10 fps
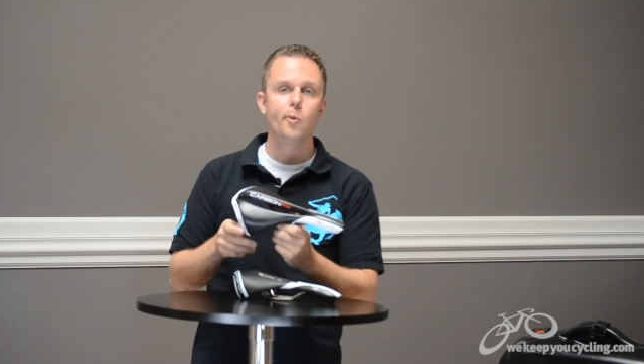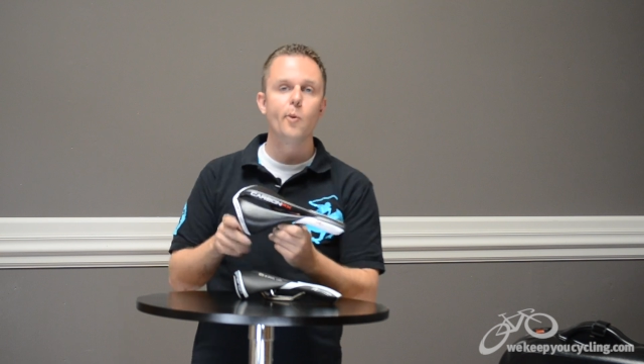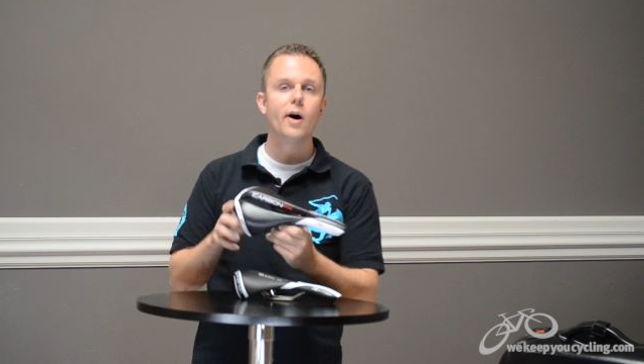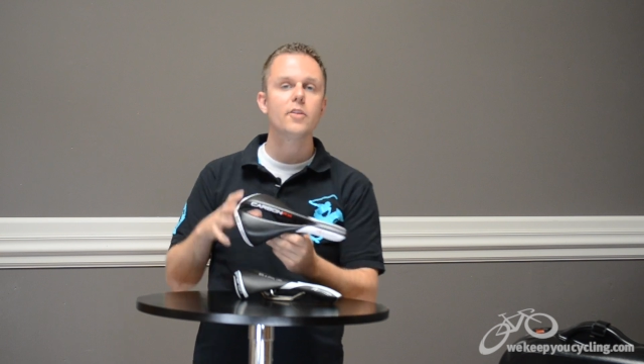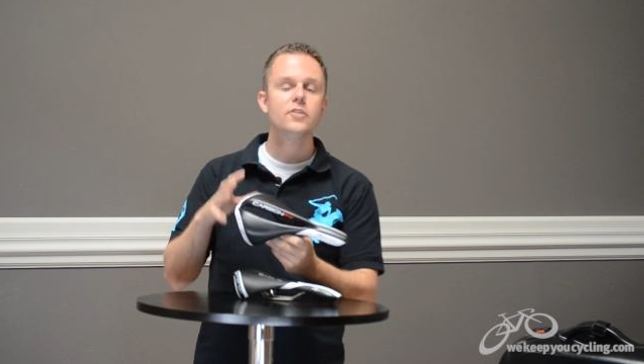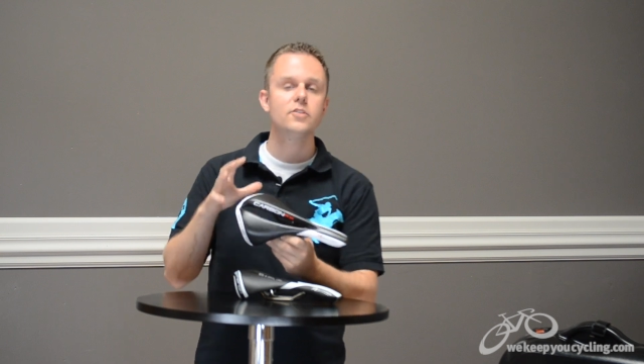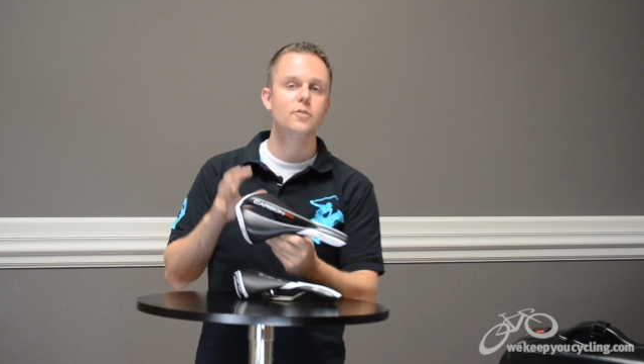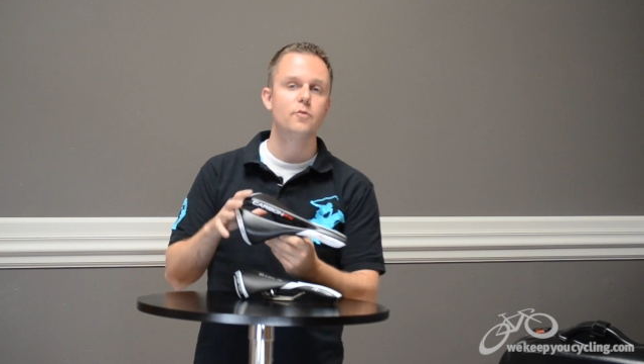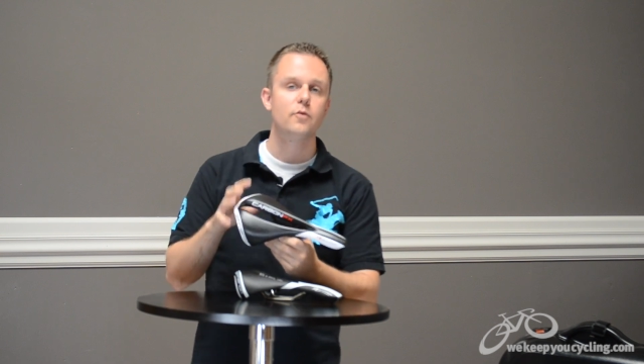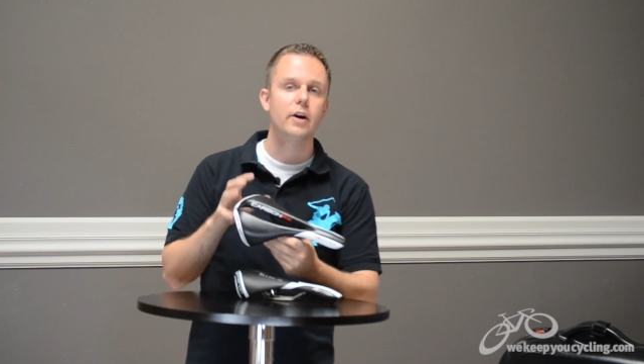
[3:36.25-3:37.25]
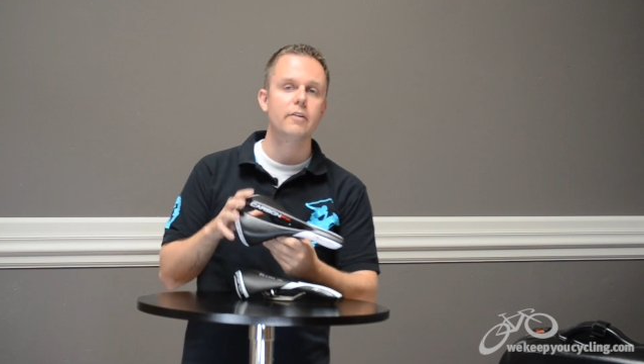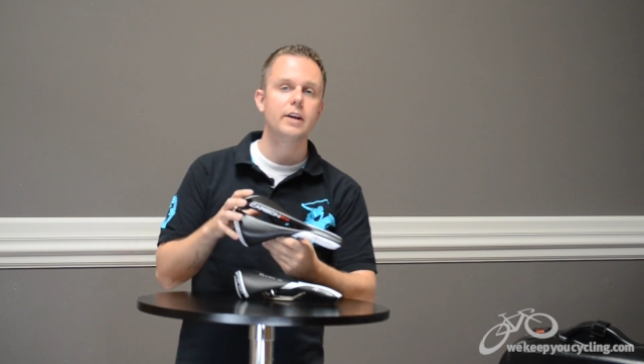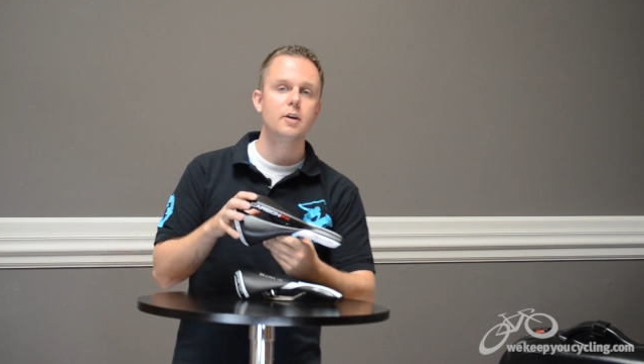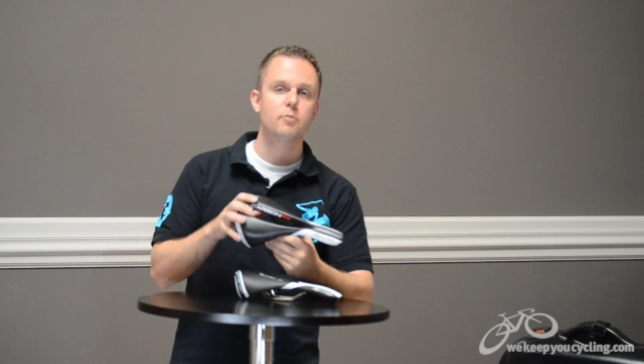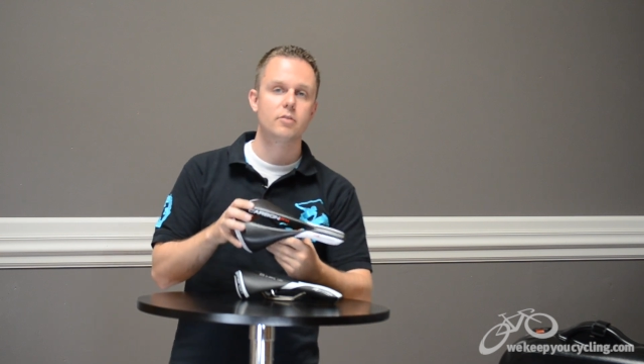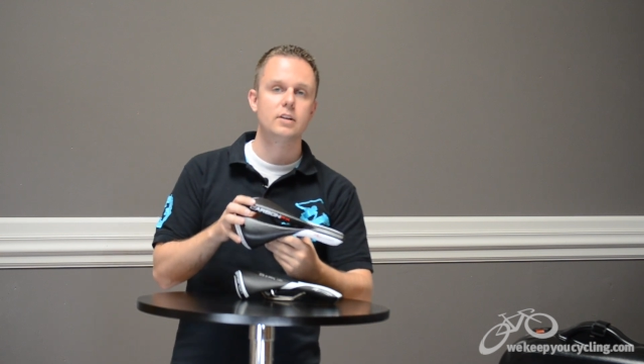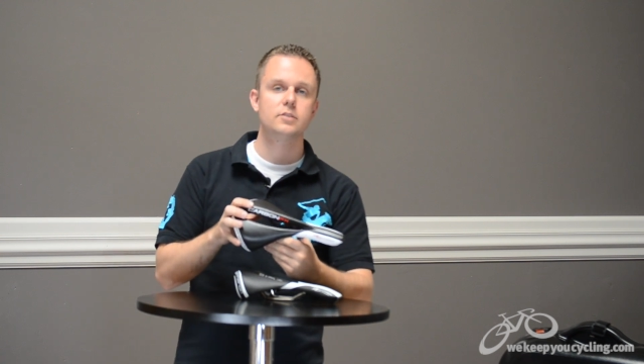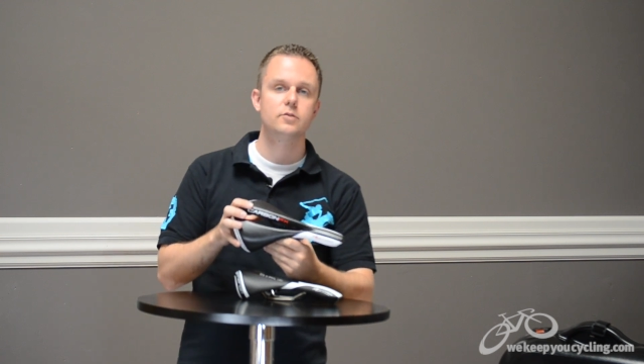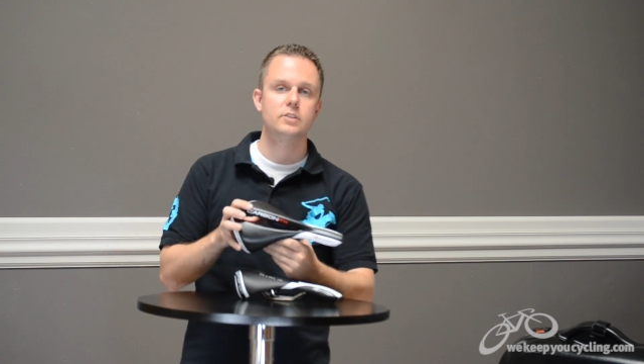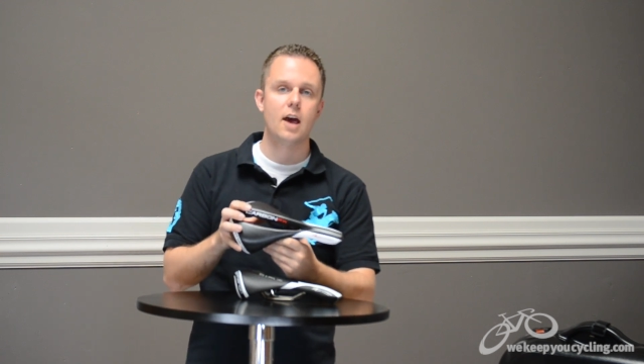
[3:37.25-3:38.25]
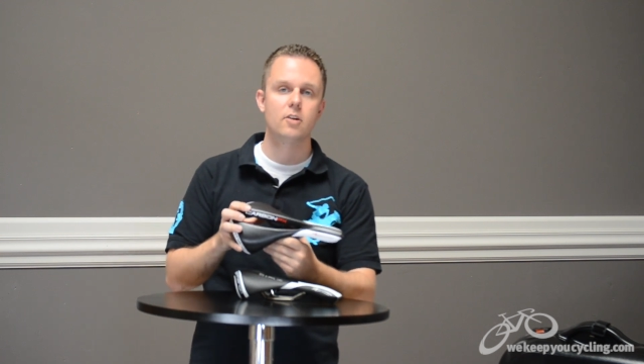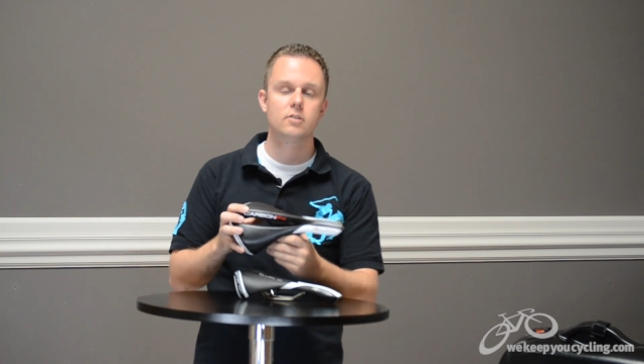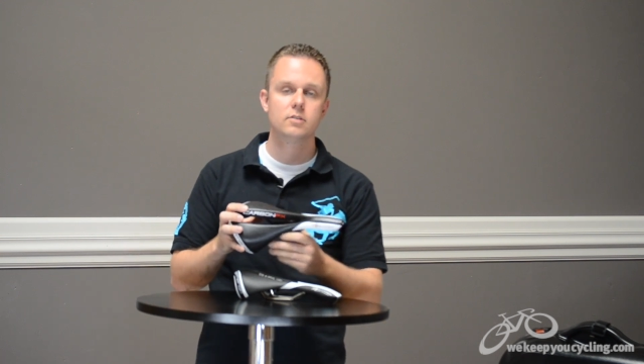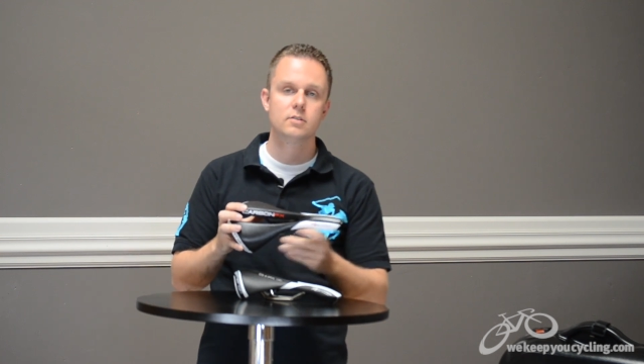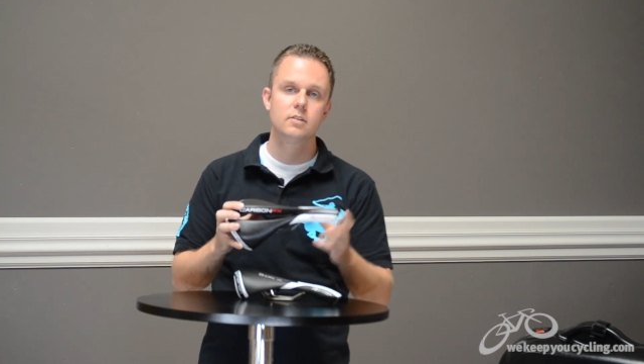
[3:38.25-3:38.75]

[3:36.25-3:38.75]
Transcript: While this is a very impressive saddle,